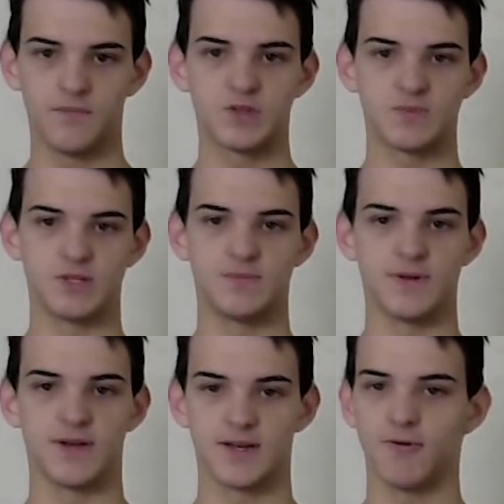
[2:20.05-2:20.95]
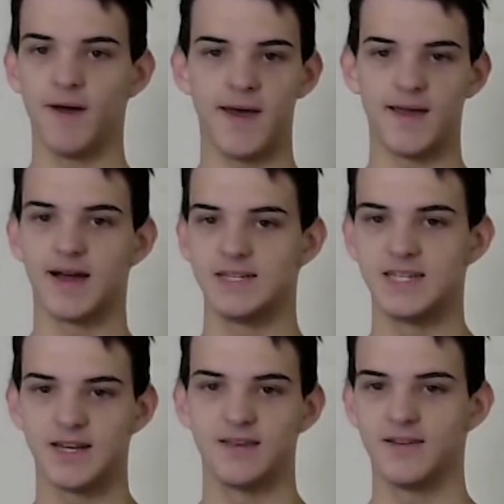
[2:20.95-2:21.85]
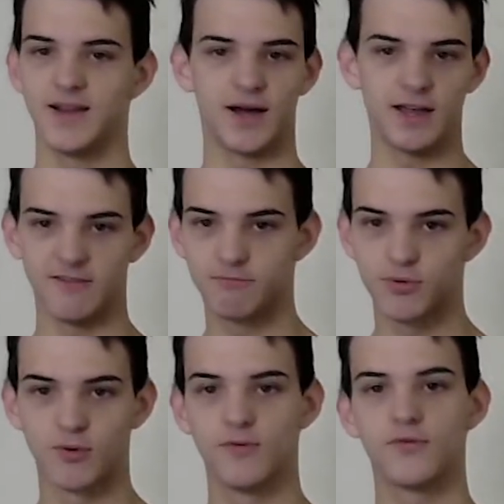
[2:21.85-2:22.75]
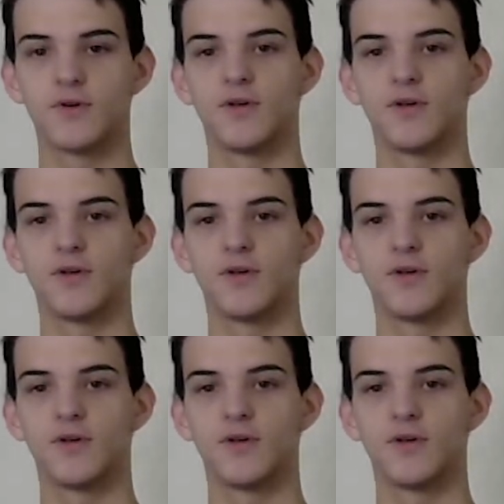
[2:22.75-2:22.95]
It's meant to be like, oh hey, I did it, and I have proof.